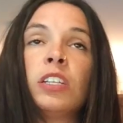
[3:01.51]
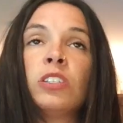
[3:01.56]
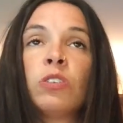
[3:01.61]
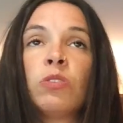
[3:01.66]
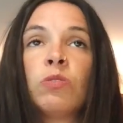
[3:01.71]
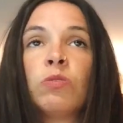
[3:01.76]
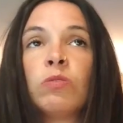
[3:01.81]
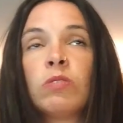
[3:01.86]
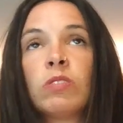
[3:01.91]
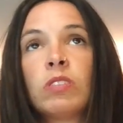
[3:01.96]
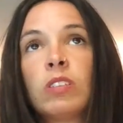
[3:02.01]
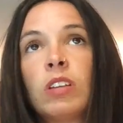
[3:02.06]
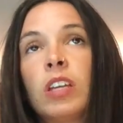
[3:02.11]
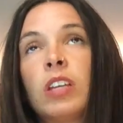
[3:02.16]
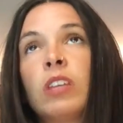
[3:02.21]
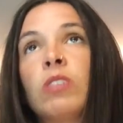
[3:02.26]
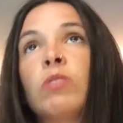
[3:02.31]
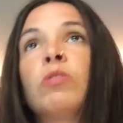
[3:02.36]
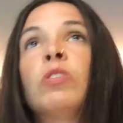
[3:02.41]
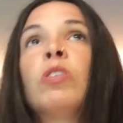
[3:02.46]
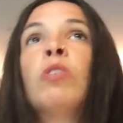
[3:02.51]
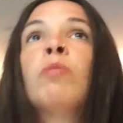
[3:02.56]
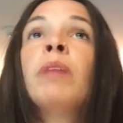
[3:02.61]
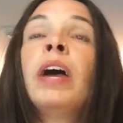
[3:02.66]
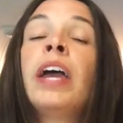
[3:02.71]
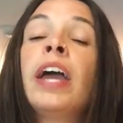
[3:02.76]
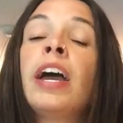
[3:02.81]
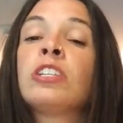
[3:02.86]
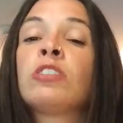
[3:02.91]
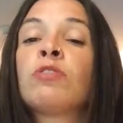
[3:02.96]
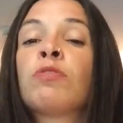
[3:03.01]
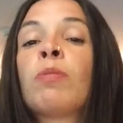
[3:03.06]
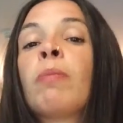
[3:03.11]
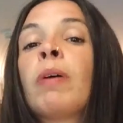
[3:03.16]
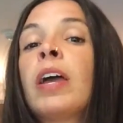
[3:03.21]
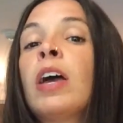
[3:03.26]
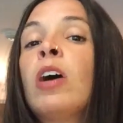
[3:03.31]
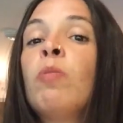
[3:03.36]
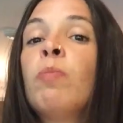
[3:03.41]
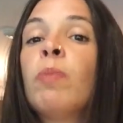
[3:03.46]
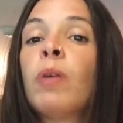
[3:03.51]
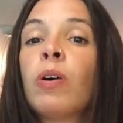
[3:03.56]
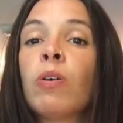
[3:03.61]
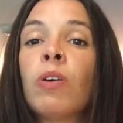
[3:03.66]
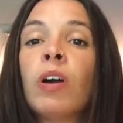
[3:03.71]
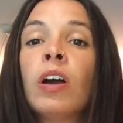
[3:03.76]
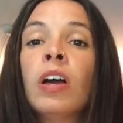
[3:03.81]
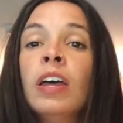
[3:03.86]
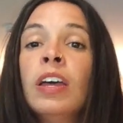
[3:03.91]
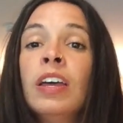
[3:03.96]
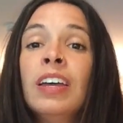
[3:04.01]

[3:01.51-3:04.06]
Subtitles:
don't know my ass from my elbow,